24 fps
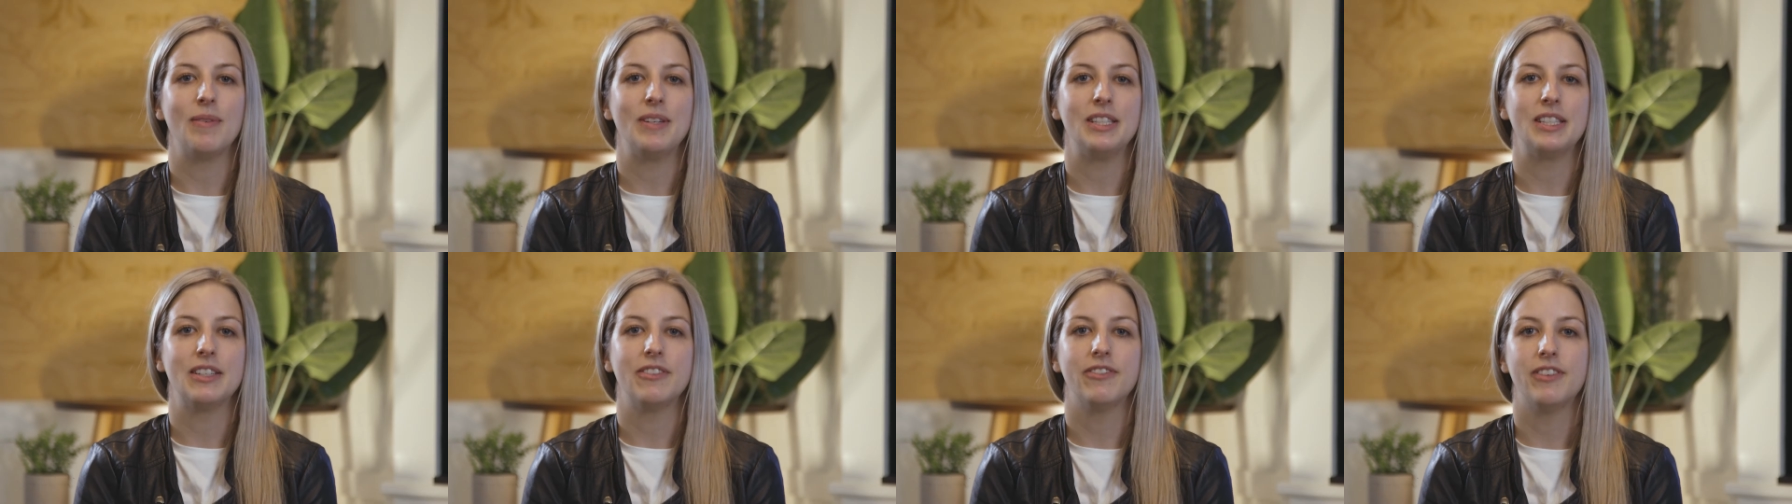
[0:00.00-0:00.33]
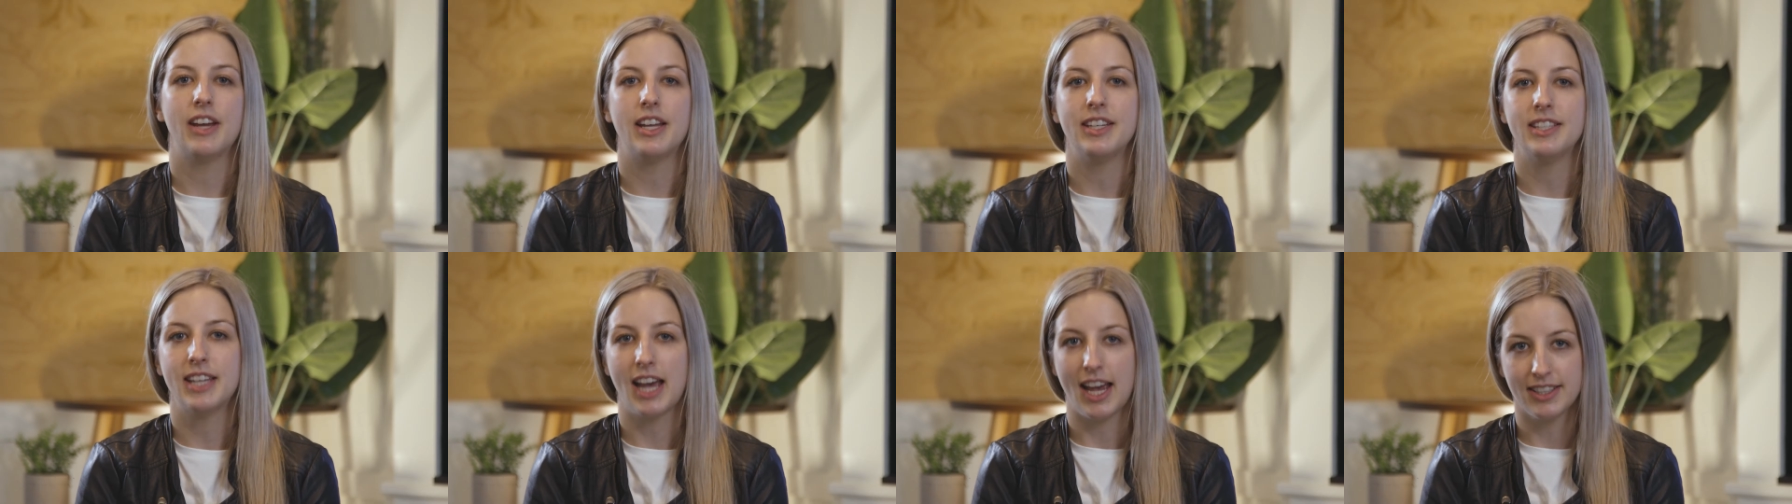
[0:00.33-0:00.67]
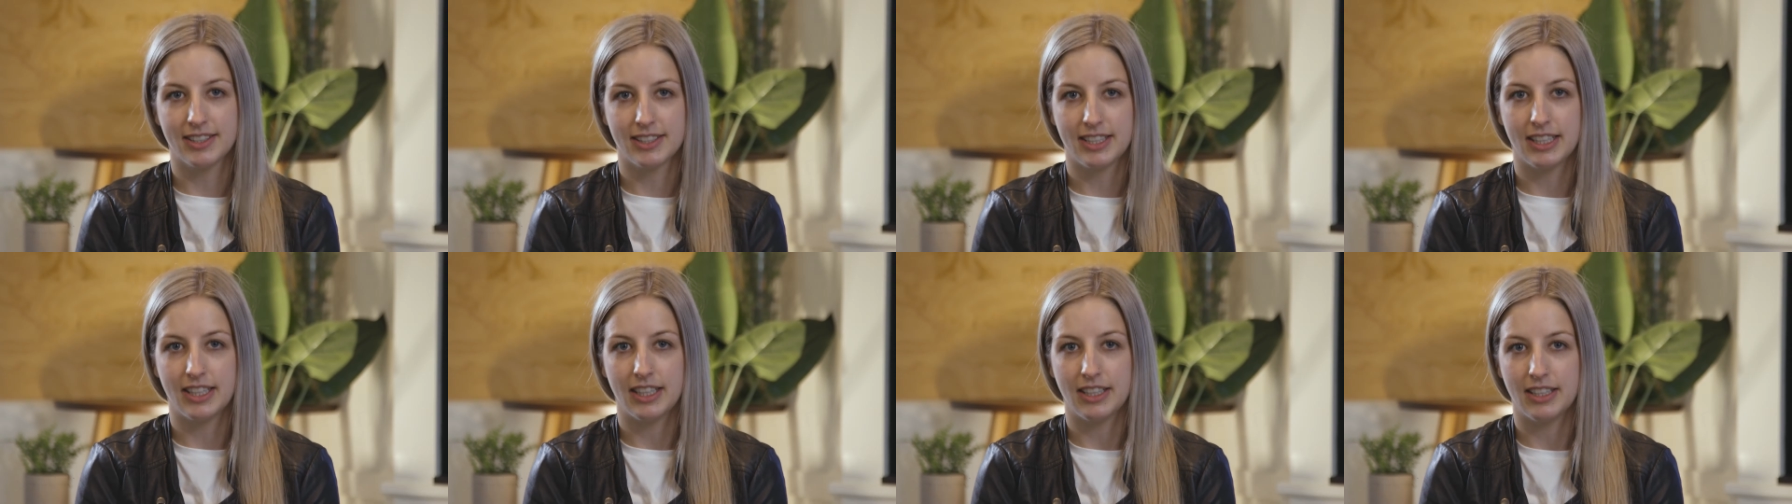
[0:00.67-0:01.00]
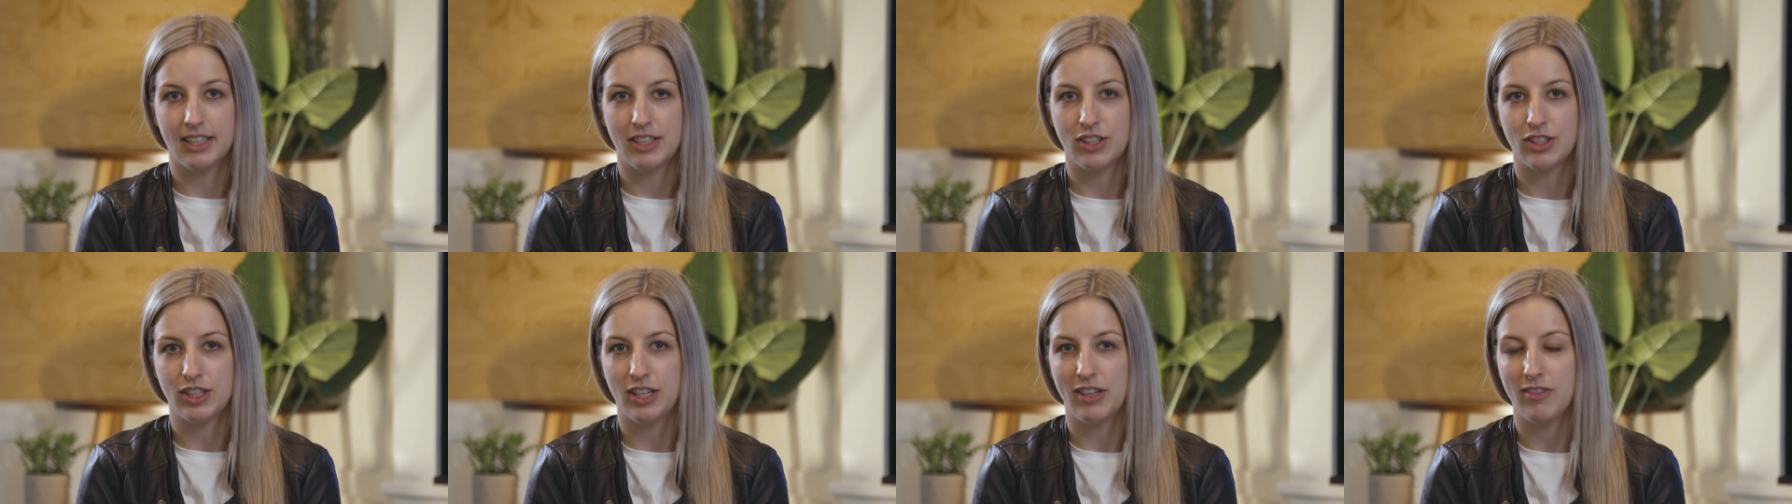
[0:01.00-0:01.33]
is a fantastic
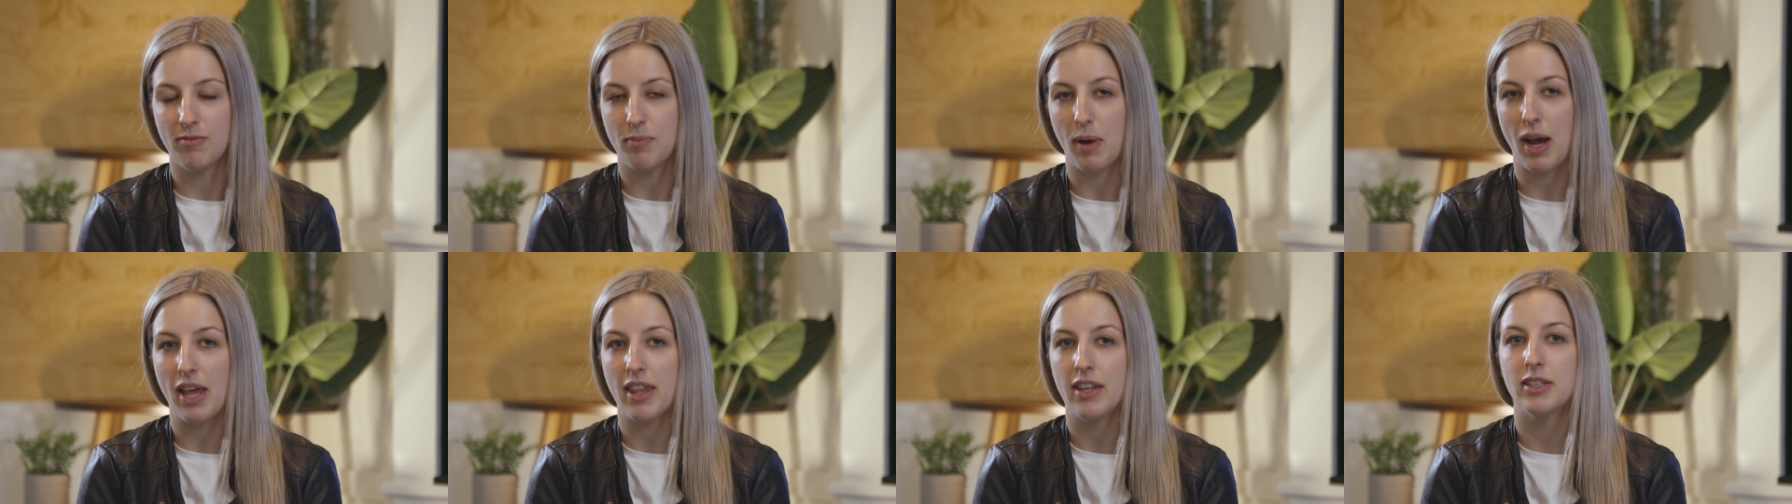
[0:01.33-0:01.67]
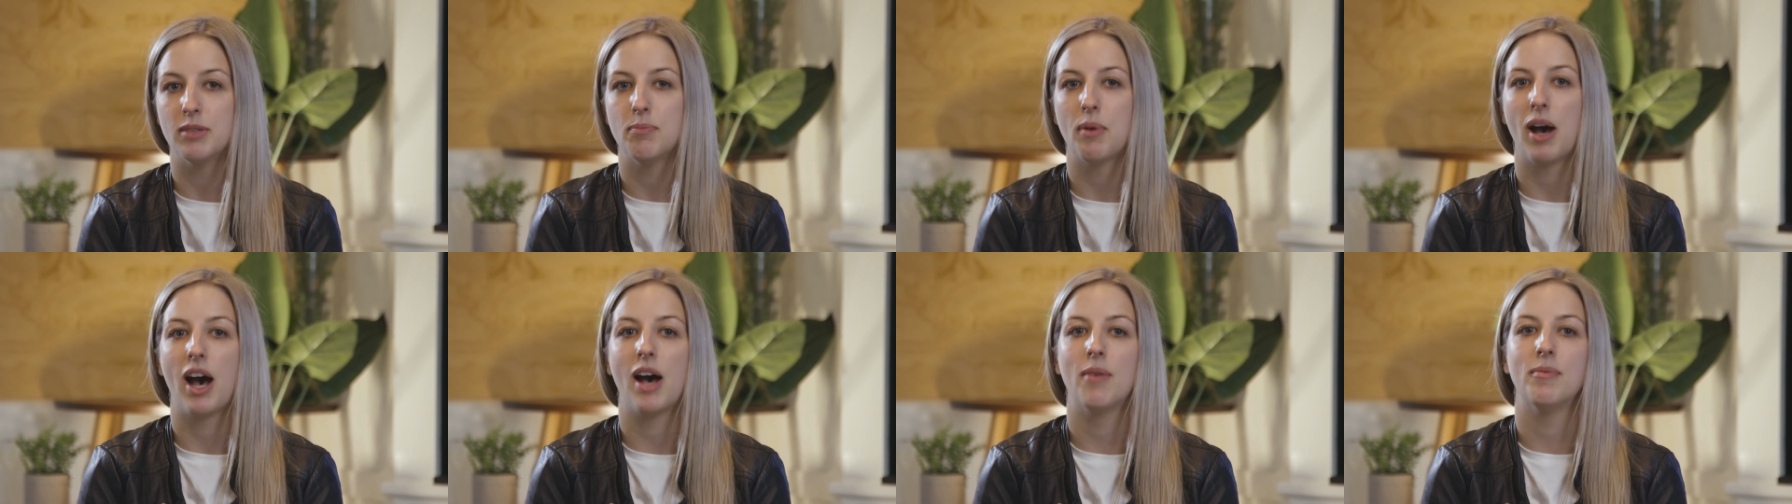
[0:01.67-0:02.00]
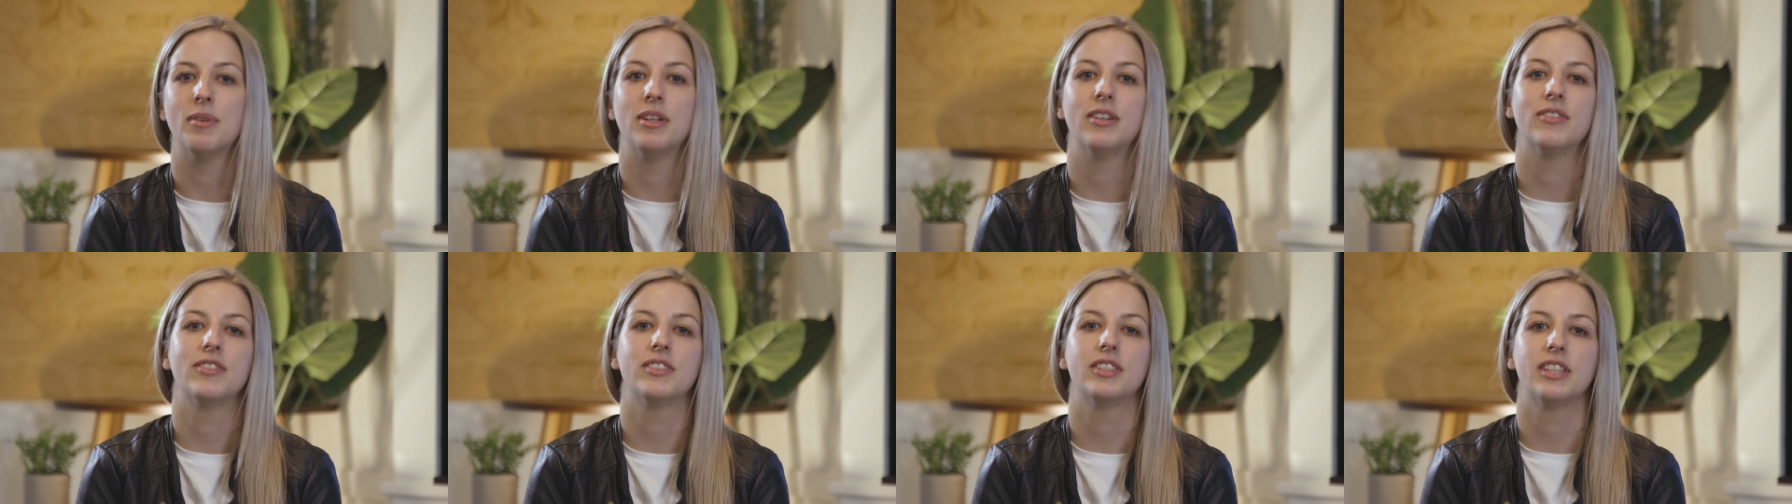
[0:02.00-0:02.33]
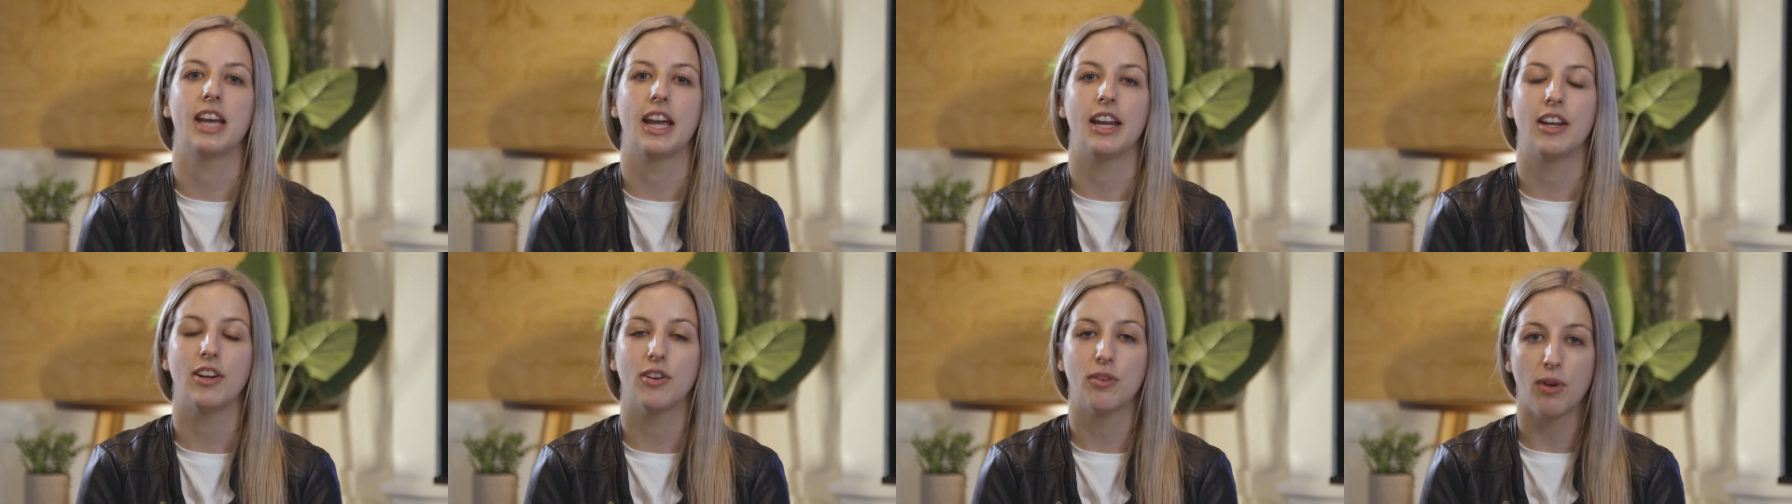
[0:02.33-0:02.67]
initiative by the Department of
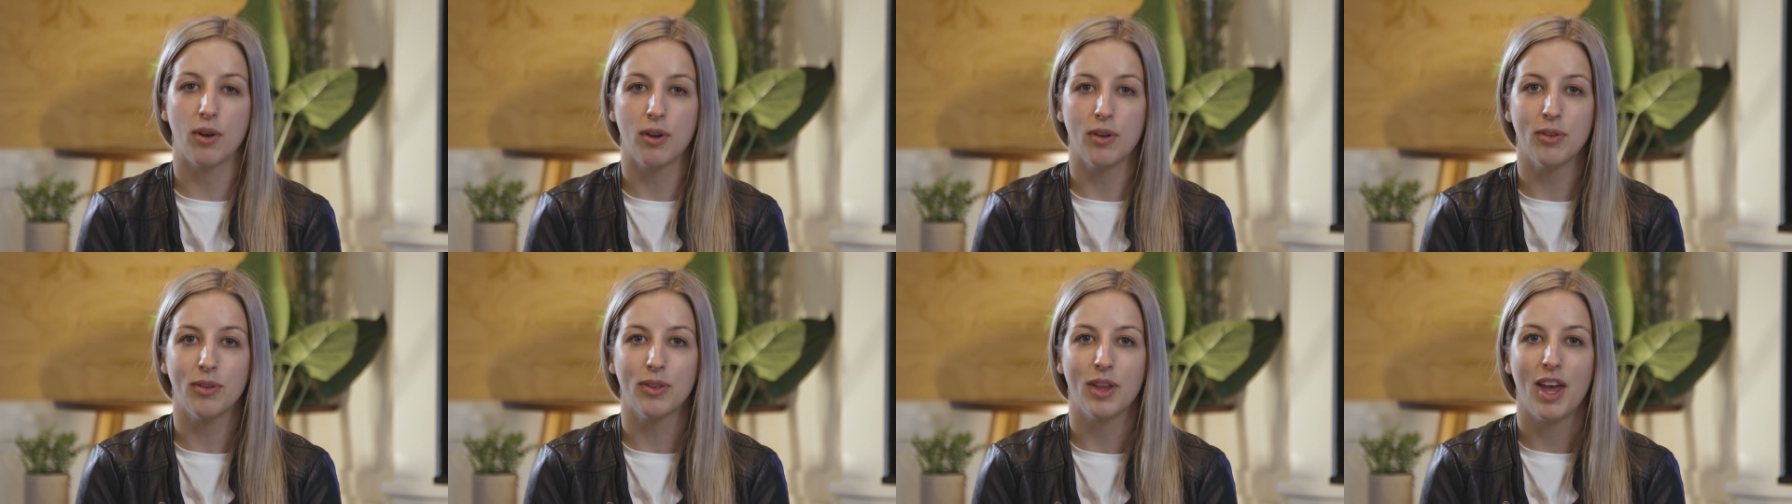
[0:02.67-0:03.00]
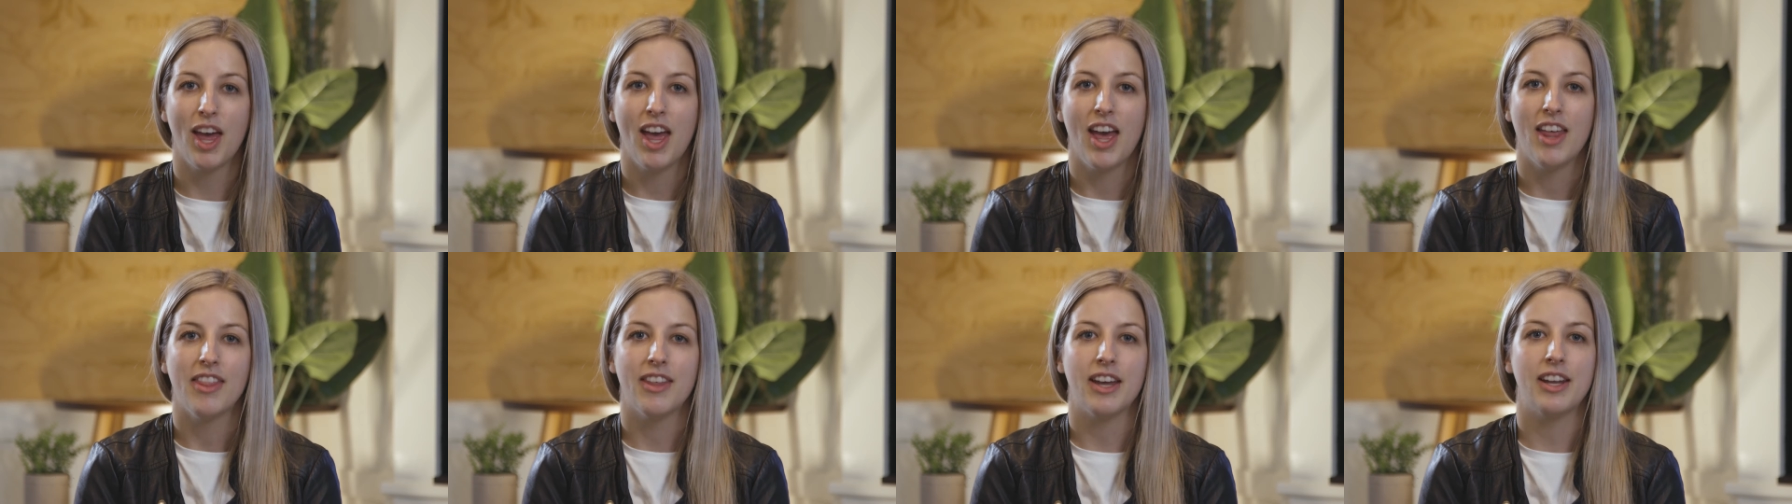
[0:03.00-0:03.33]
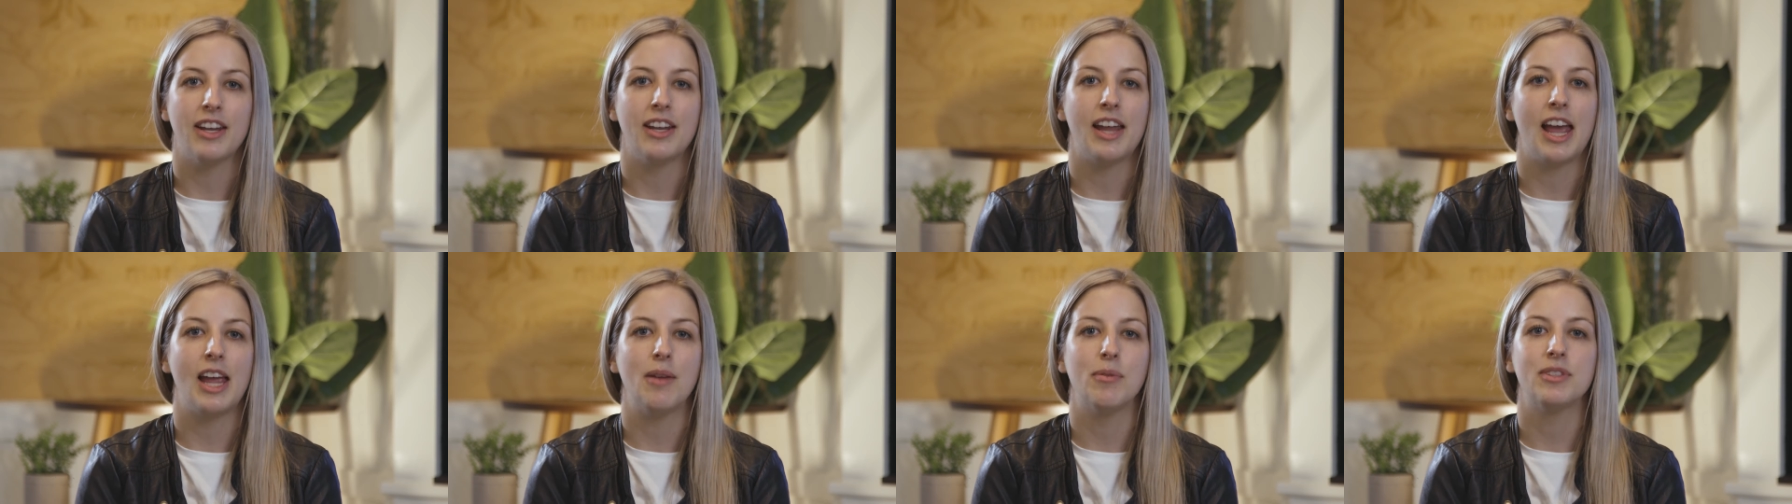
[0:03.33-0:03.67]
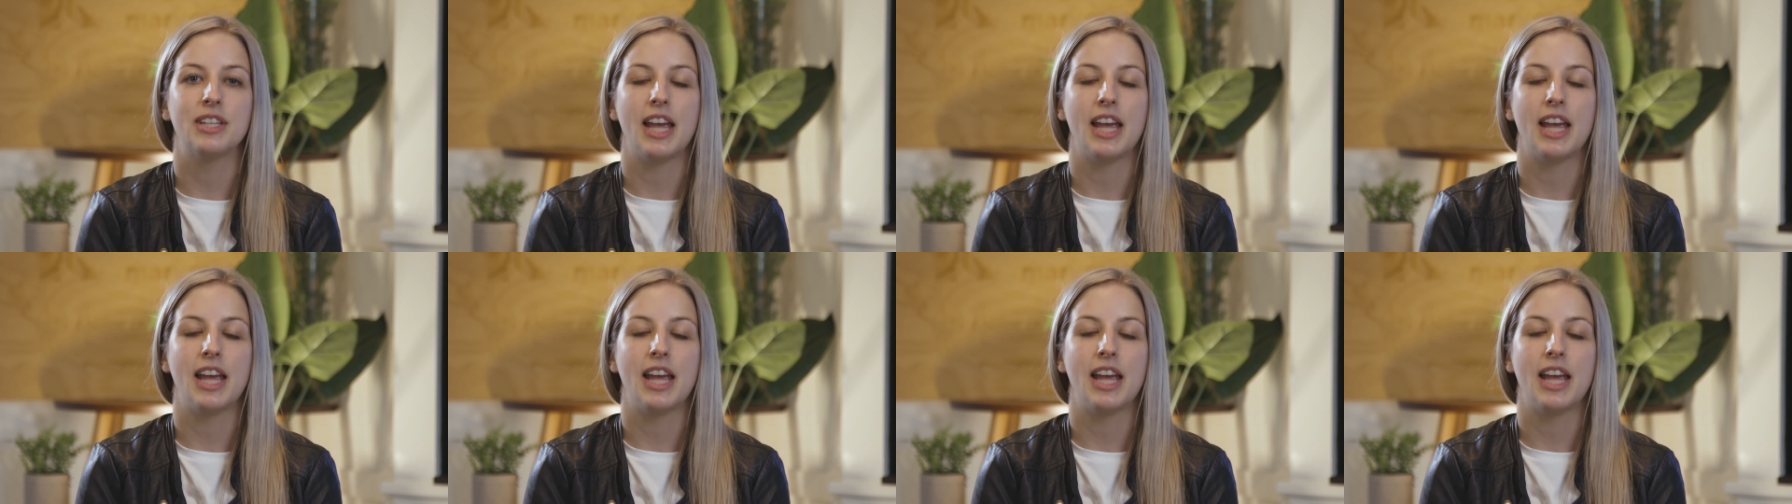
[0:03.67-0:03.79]
State Growth that enables